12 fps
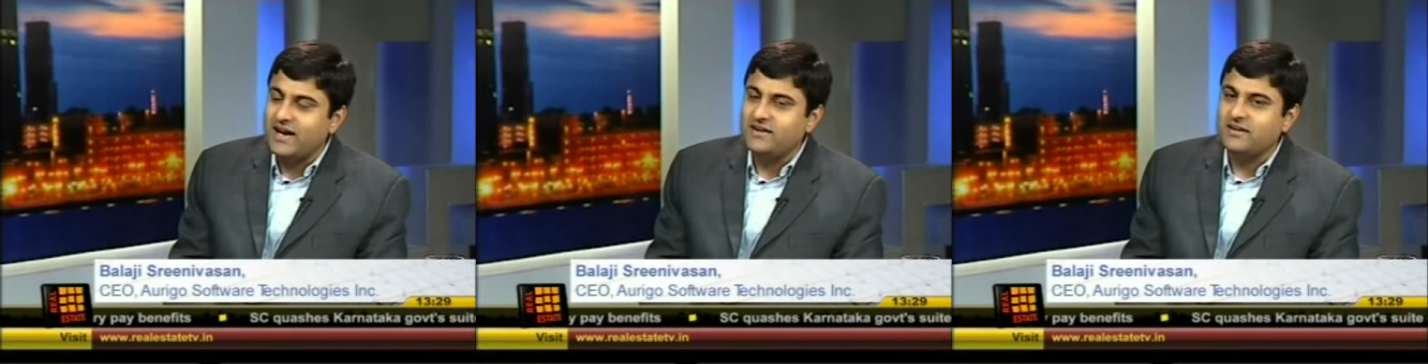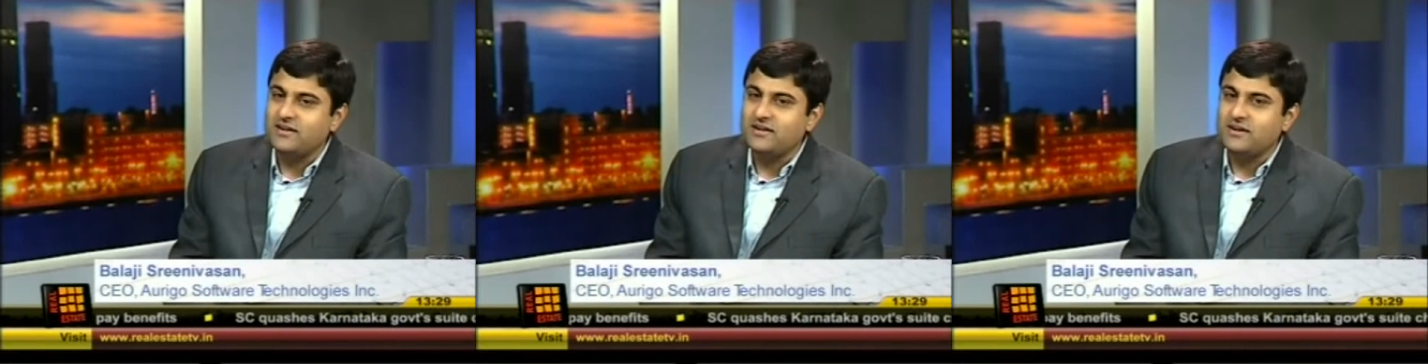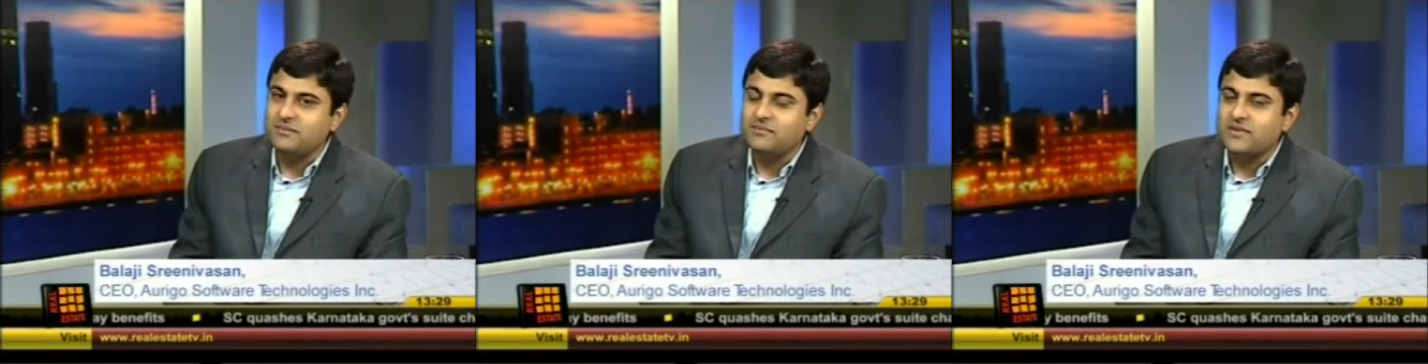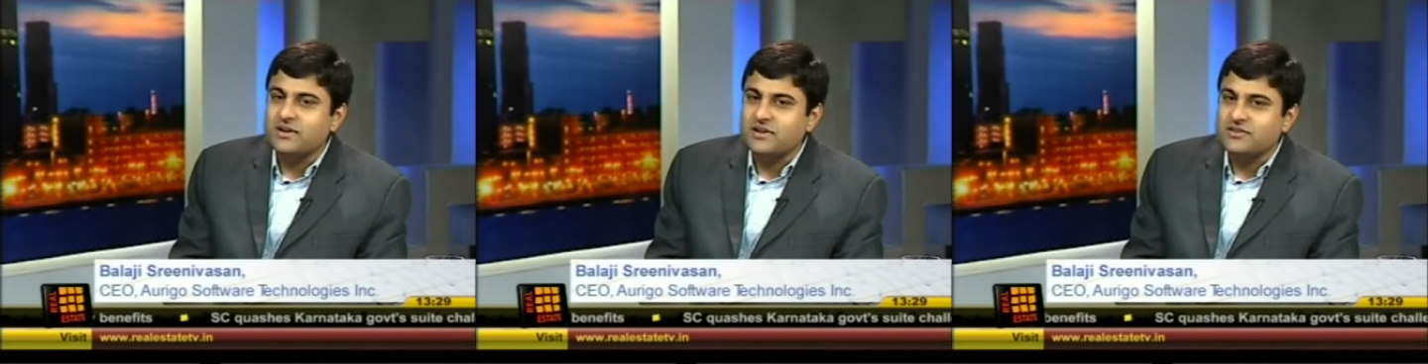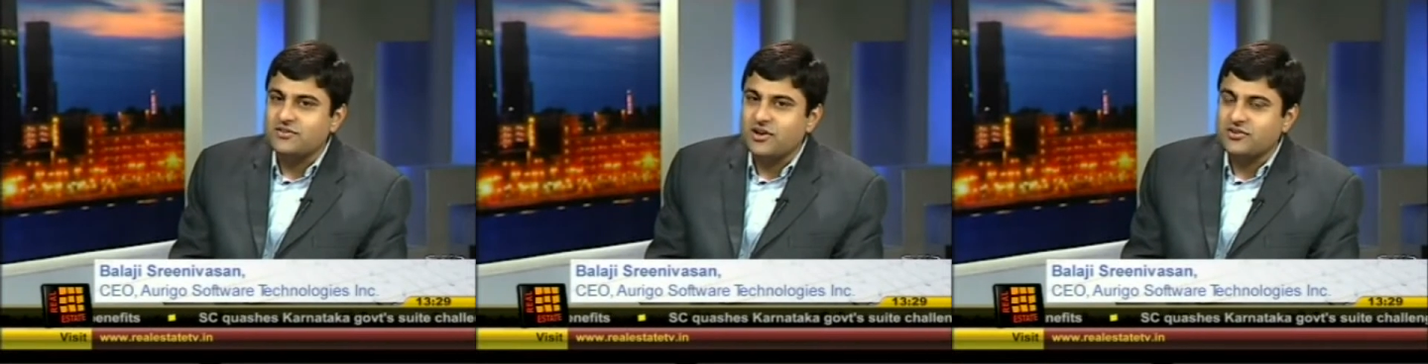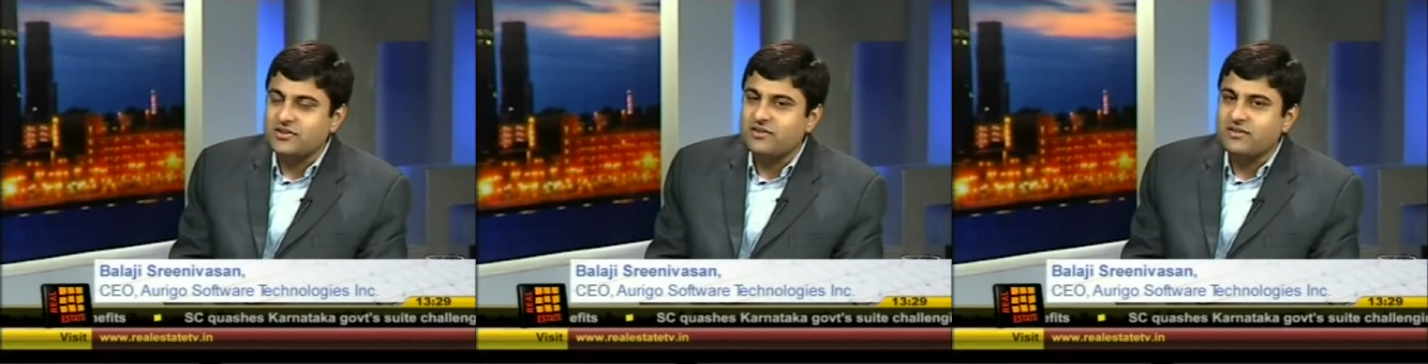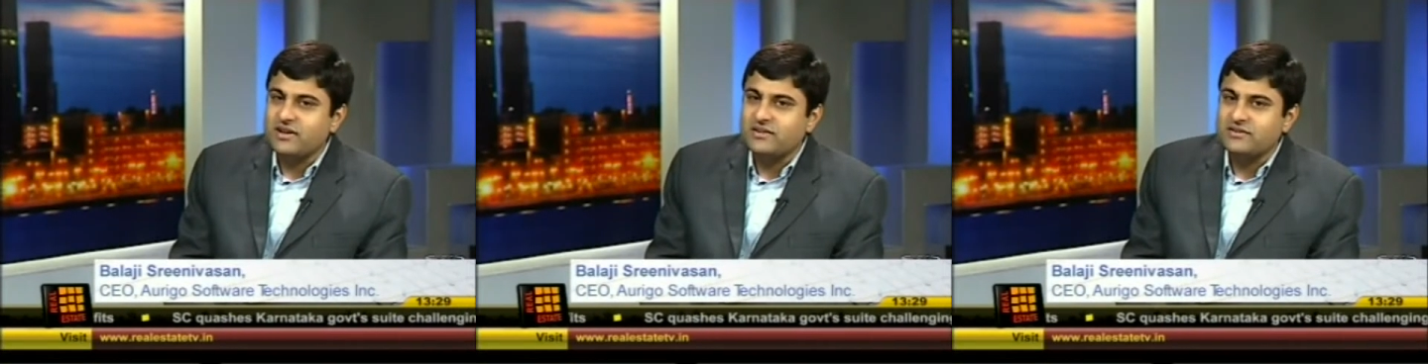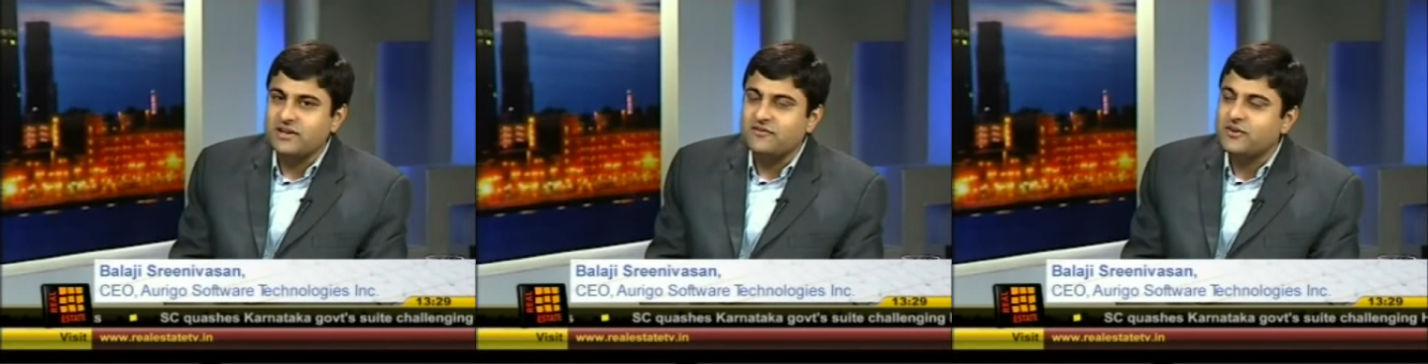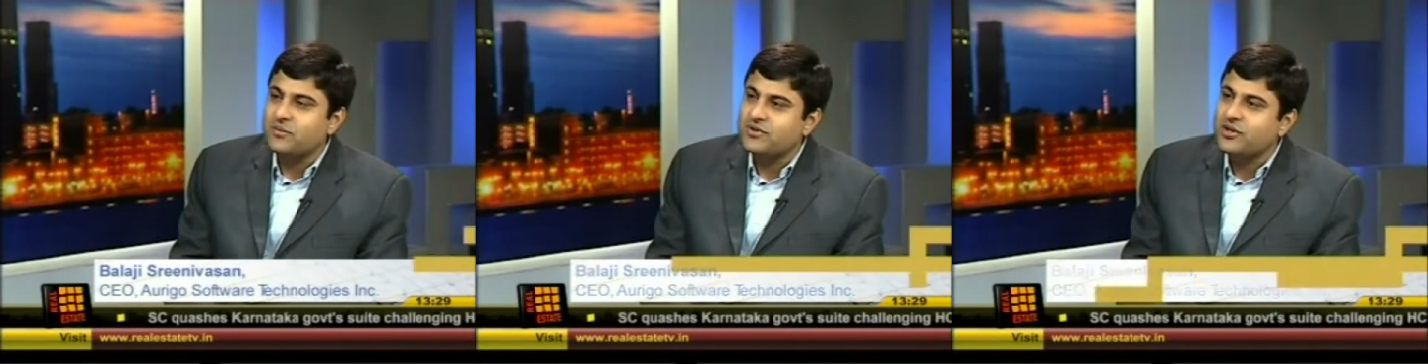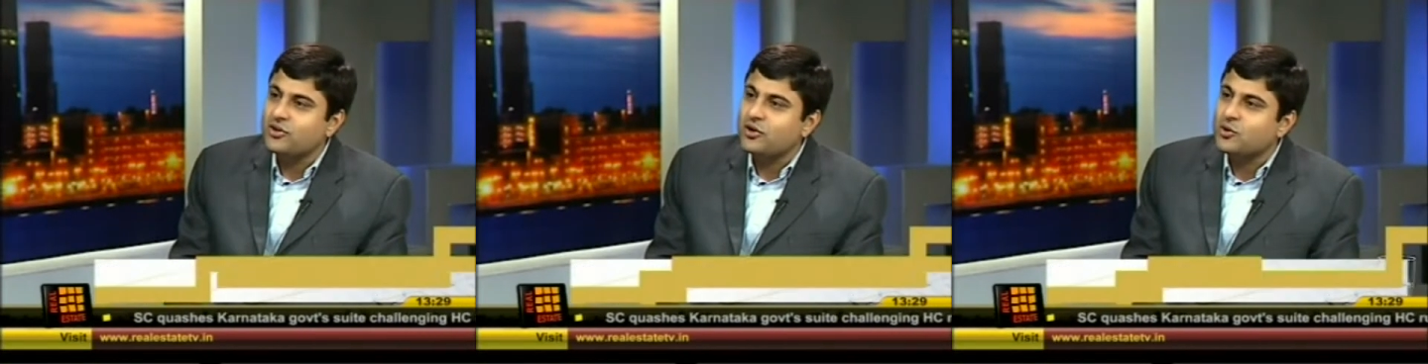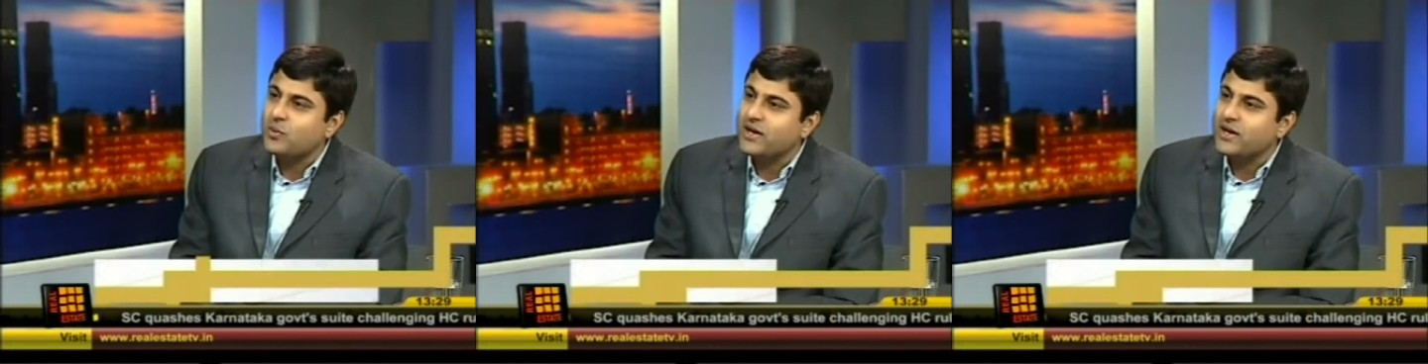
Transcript: And construction real estate firms did not